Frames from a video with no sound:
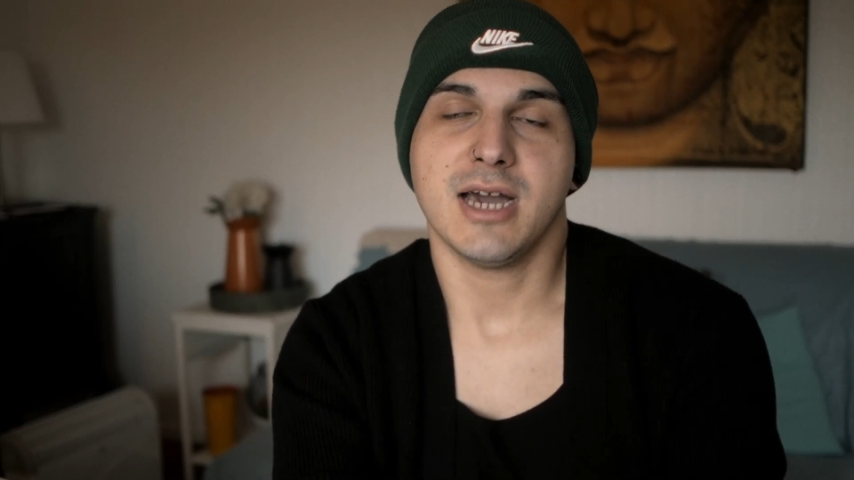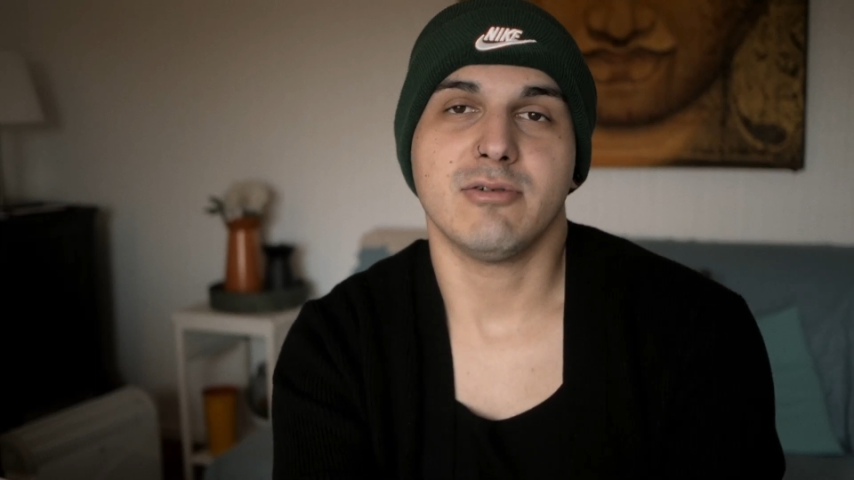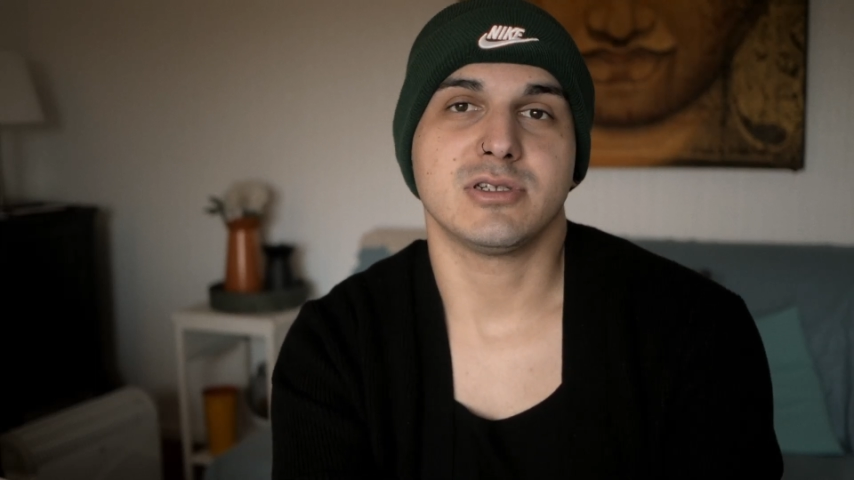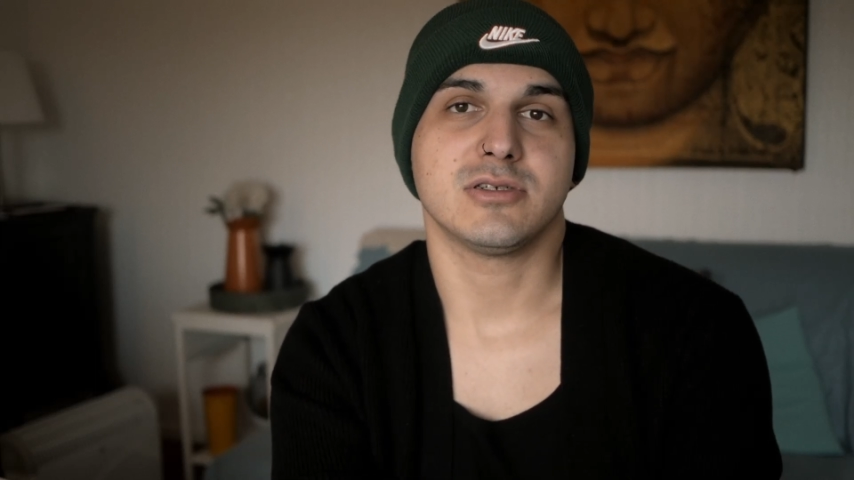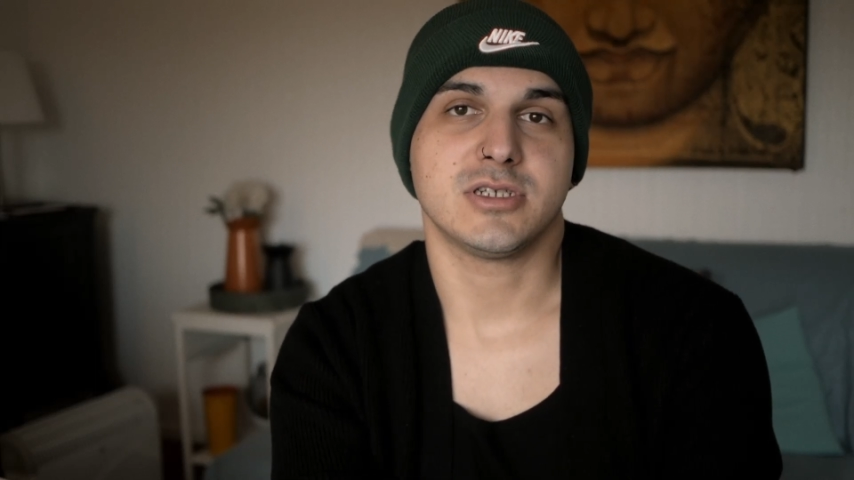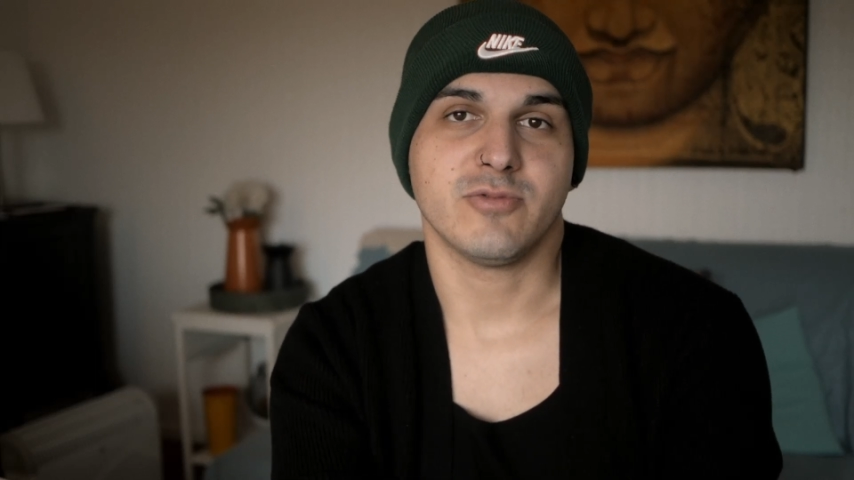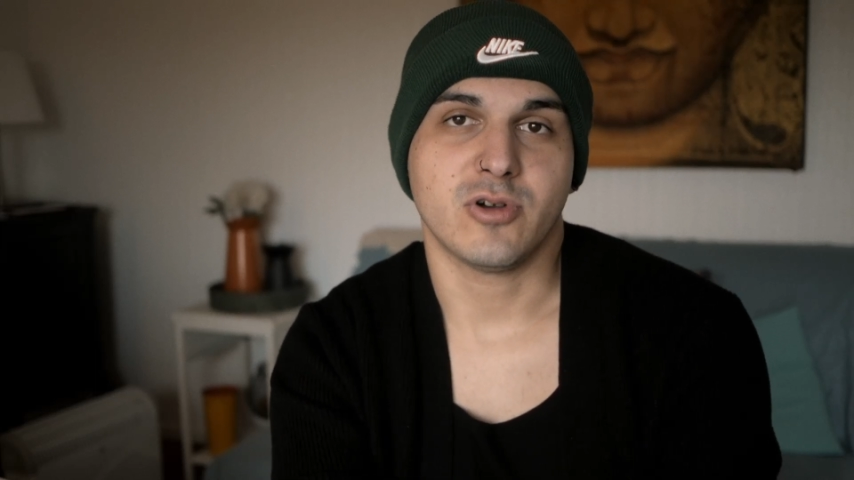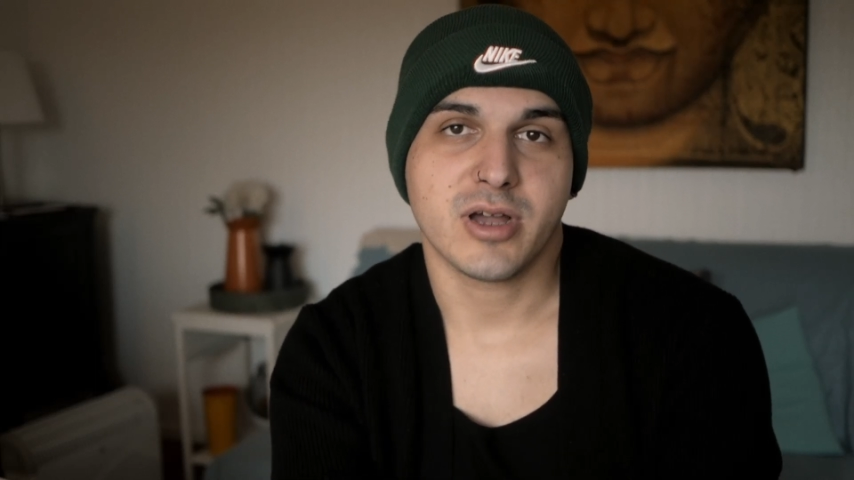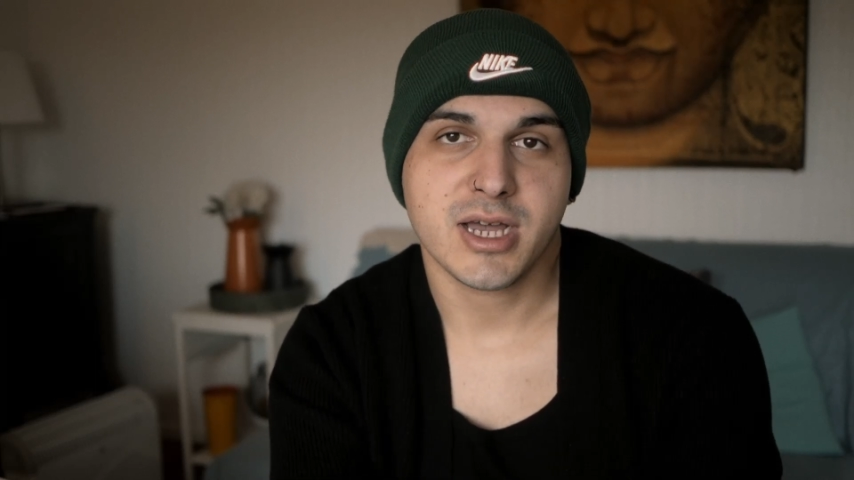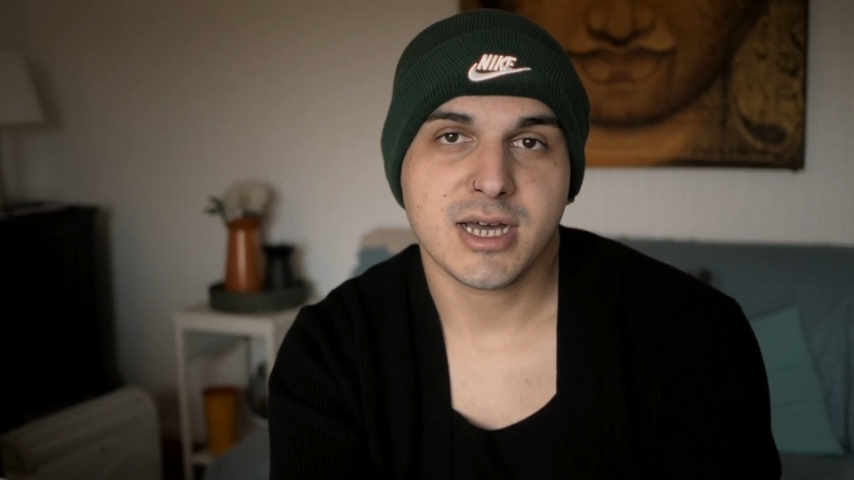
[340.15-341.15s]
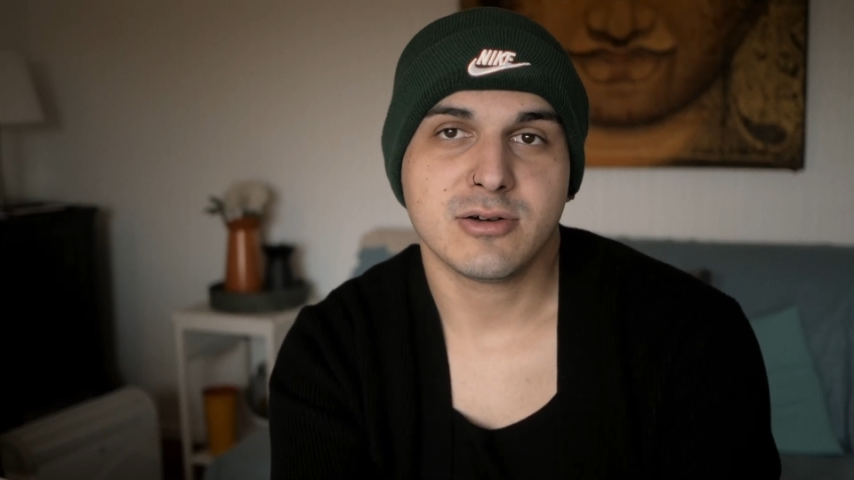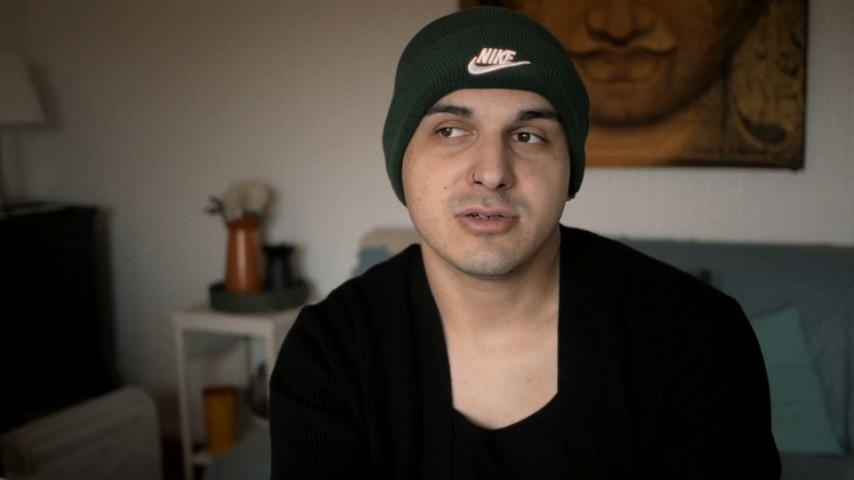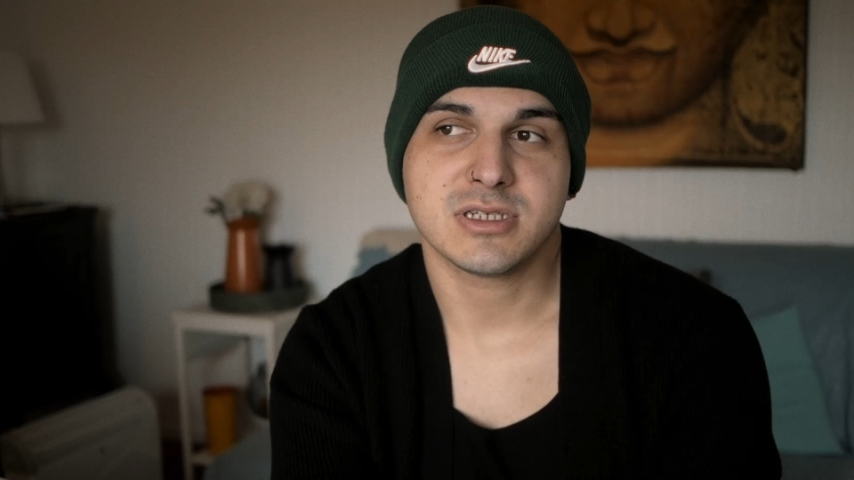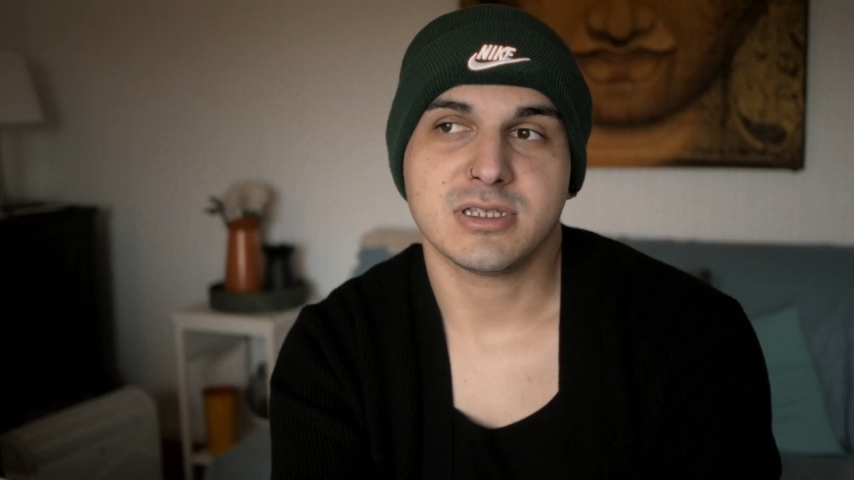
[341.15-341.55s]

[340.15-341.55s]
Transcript: I was searching for a house,